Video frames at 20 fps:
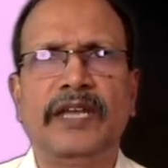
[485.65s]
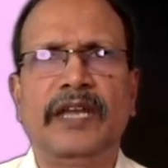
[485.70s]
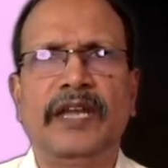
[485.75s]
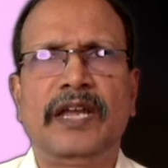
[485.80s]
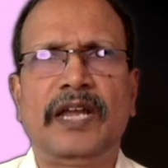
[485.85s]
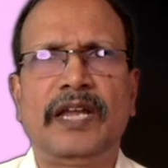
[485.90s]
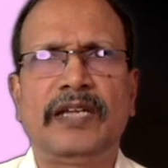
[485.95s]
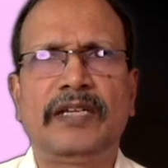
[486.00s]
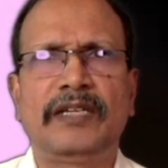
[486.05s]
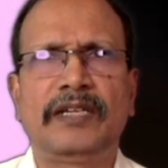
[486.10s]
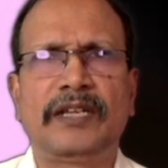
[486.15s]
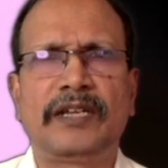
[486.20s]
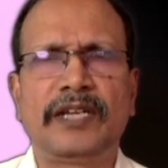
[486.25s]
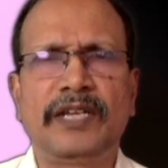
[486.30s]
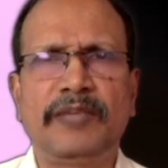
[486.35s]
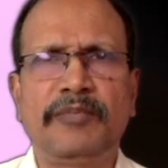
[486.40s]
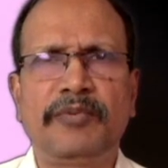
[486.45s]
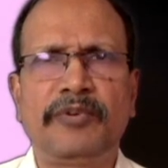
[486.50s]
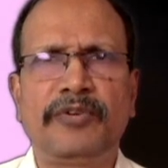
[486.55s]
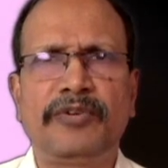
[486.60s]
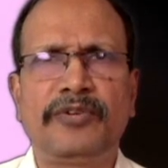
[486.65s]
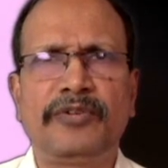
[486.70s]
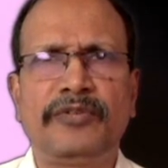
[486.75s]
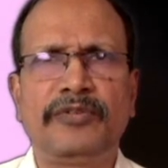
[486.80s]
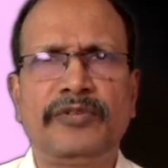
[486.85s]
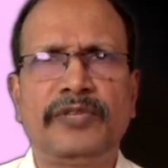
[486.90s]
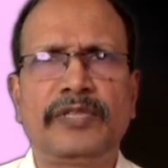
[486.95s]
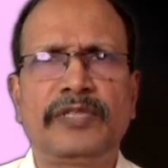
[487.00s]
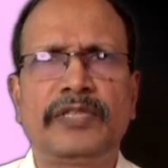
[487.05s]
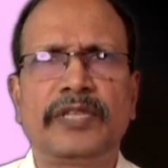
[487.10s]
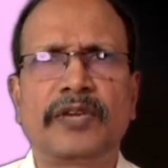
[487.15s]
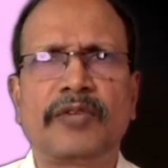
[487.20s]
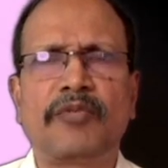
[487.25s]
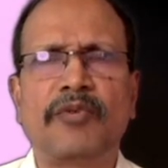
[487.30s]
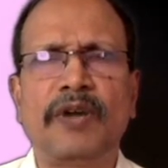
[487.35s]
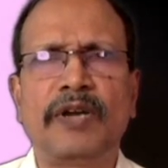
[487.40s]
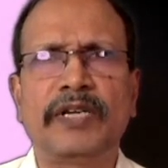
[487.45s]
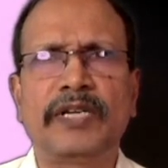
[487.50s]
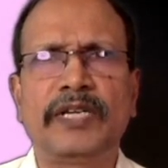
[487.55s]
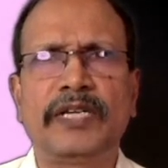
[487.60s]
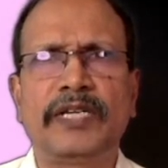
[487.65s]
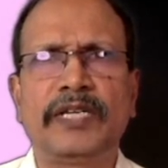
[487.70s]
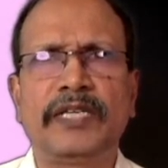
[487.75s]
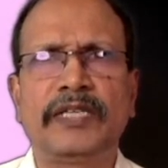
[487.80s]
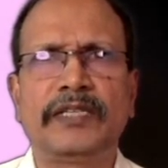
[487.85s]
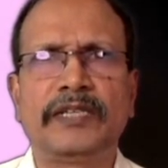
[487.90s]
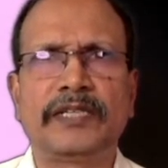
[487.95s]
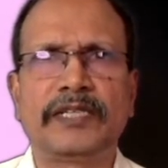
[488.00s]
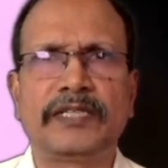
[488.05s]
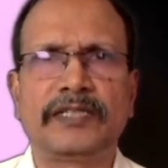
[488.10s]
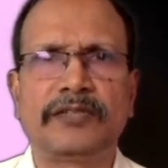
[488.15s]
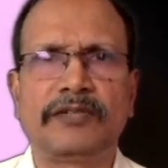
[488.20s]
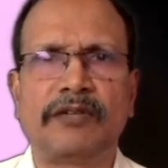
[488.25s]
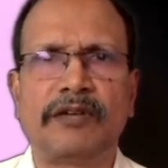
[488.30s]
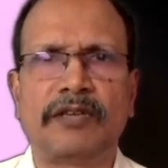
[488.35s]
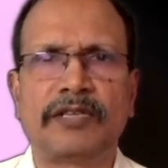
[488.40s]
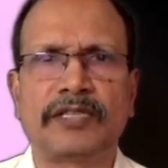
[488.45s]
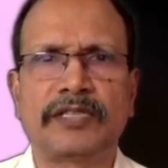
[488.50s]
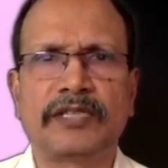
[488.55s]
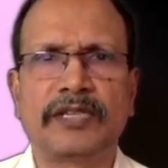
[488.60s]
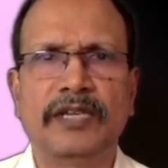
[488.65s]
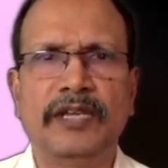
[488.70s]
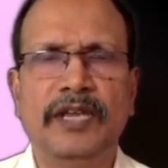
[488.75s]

and reproduce the quantity that is lost.